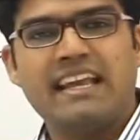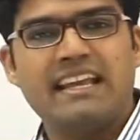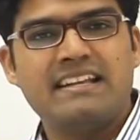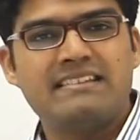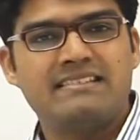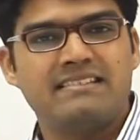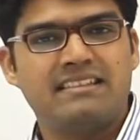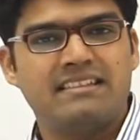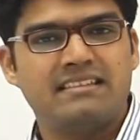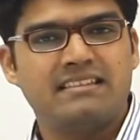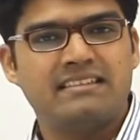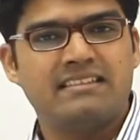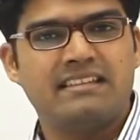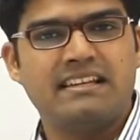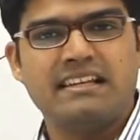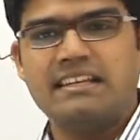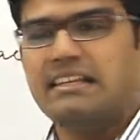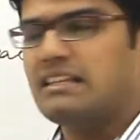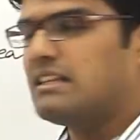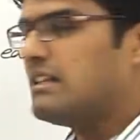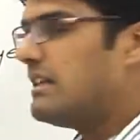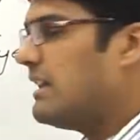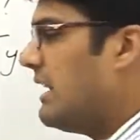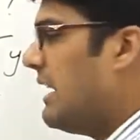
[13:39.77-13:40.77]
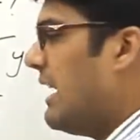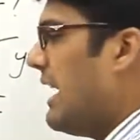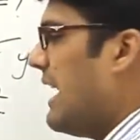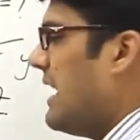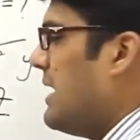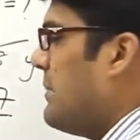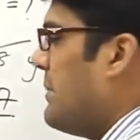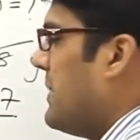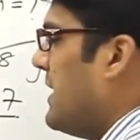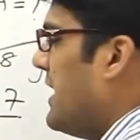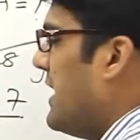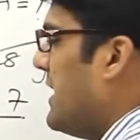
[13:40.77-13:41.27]
ends in 3,
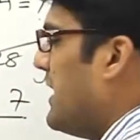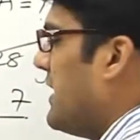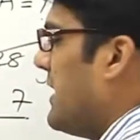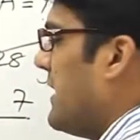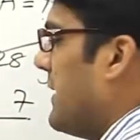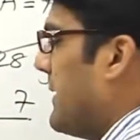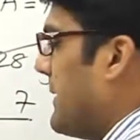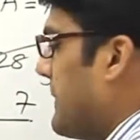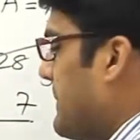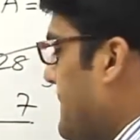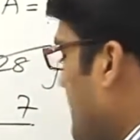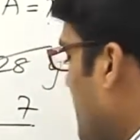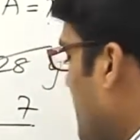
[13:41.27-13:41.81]
eliminated.